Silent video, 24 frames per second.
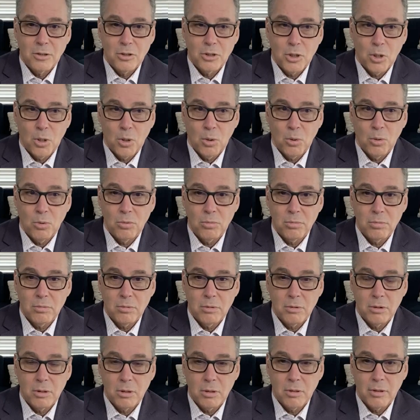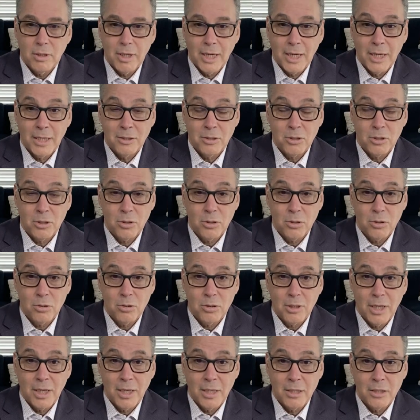So the
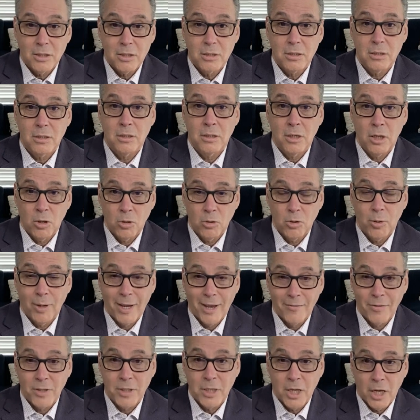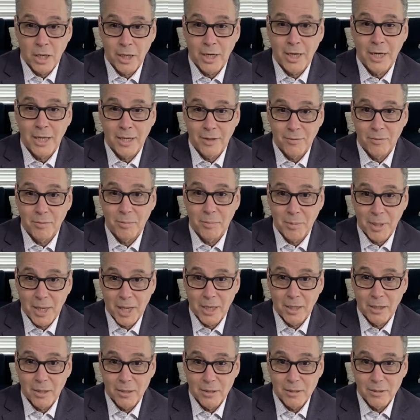answer is no, you haven't done any of them
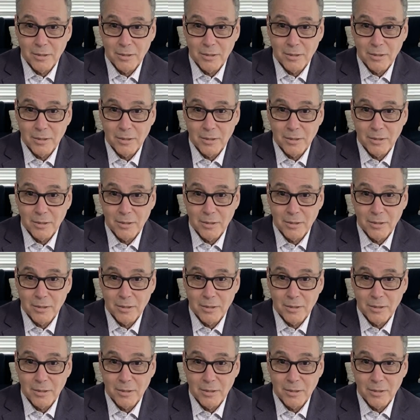yet.